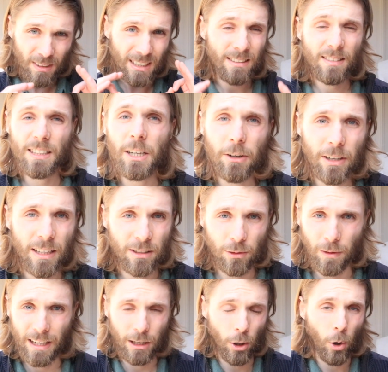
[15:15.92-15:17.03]
serious so
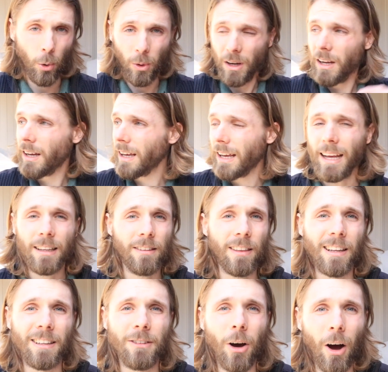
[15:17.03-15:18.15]
they go to
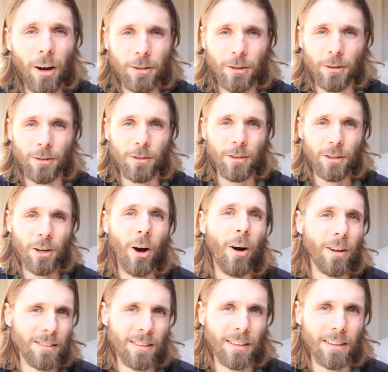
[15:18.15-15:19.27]
the doctors
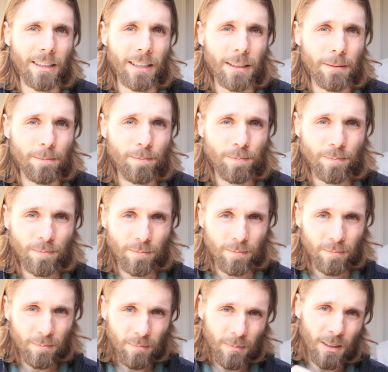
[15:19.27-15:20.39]
constantly.
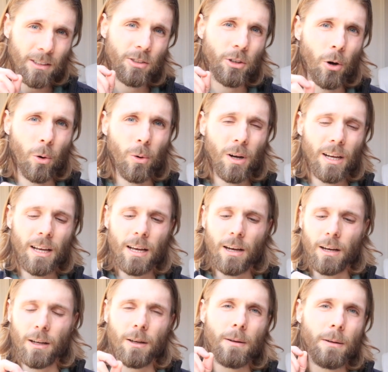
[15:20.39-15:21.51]
So
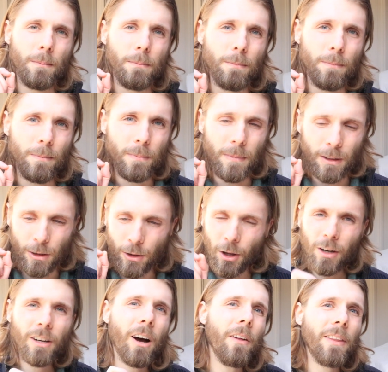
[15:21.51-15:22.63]

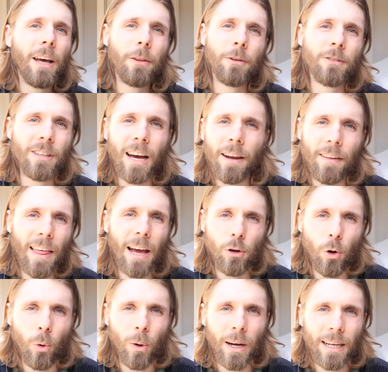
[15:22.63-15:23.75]
look on the other side of that
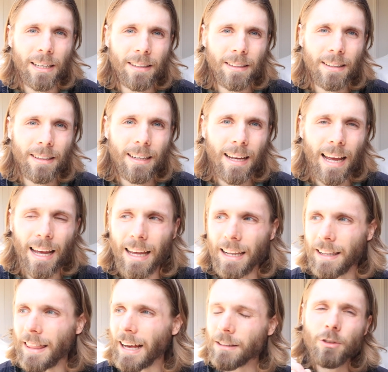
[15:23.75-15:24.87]
coin,
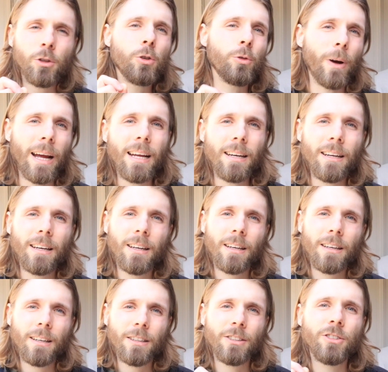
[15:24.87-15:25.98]
and that's a great
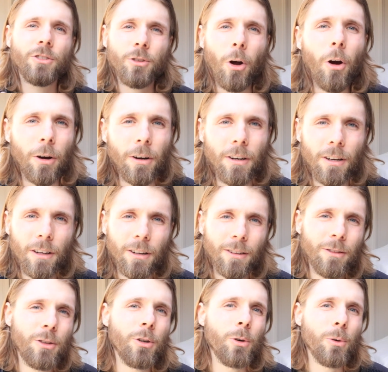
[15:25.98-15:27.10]
start
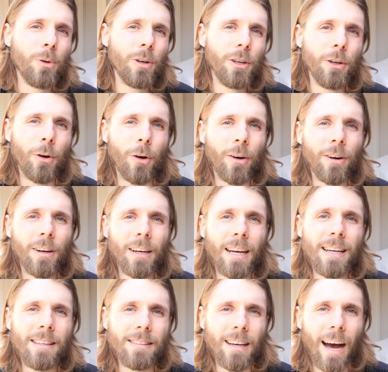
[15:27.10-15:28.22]
to your
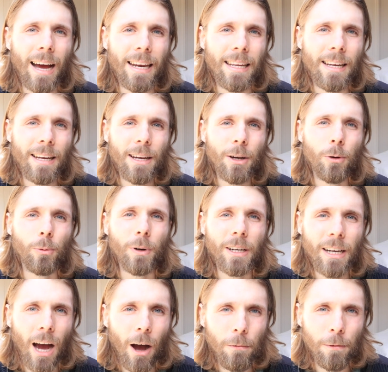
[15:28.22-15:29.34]
anxiety
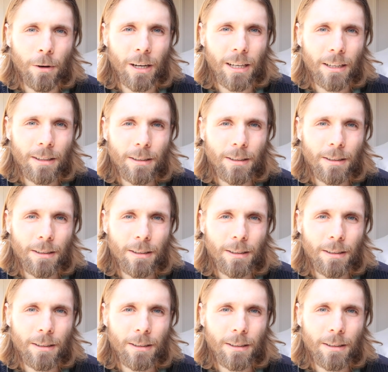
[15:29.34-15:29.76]
recovery.